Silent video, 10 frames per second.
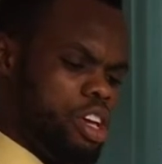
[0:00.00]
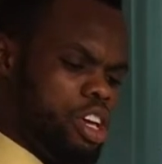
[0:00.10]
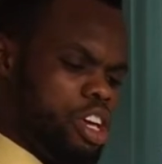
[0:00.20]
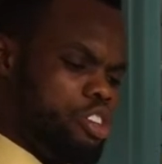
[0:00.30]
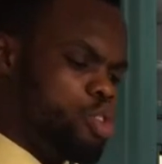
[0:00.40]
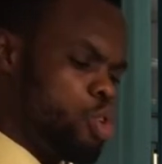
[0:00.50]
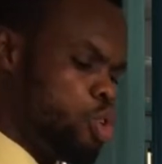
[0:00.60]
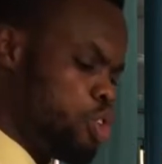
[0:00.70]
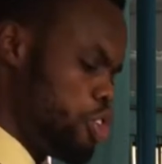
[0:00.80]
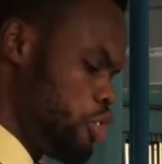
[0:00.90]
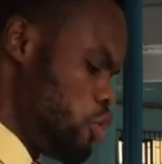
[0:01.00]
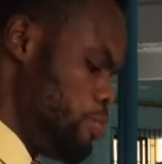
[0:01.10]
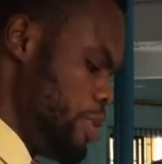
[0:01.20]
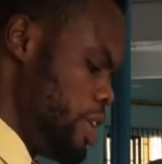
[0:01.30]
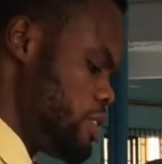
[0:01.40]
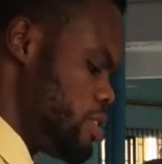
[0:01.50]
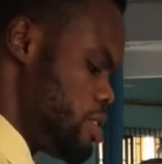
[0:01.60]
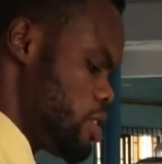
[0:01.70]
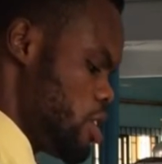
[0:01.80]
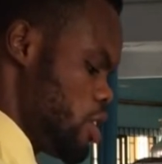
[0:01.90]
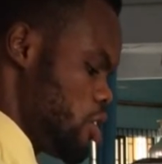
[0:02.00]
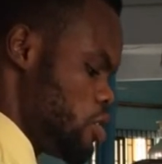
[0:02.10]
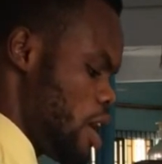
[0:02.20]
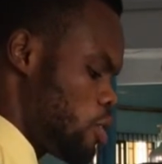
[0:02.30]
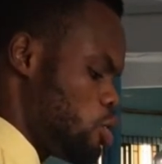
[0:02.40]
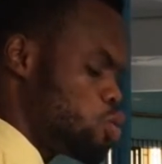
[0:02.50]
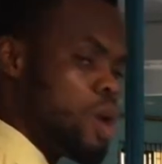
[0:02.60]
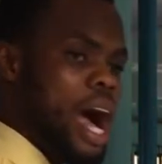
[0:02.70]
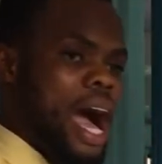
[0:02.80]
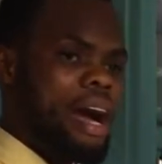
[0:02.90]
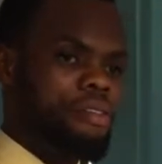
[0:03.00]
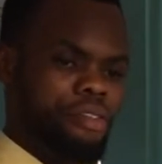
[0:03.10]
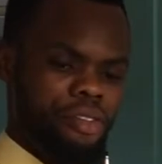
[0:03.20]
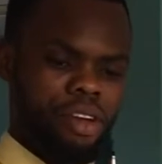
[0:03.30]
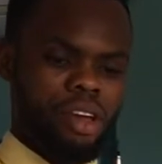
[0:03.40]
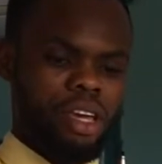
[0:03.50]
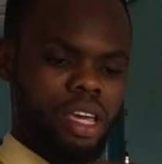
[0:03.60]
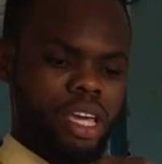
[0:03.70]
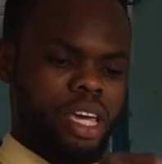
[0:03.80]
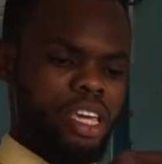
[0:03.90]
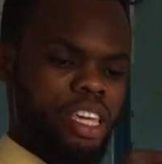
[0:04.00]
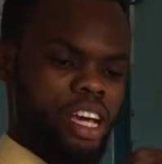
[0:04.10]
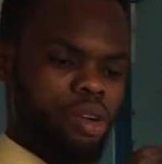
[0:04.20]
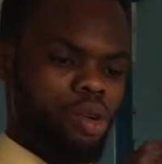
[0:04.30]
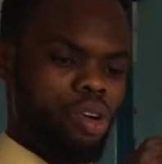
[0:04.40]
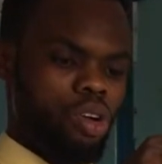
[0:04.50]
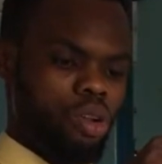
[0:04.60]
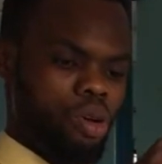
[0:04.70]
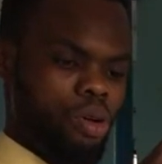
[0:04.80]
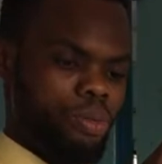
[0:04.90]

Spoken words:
into your base, you are going to have a yellow color.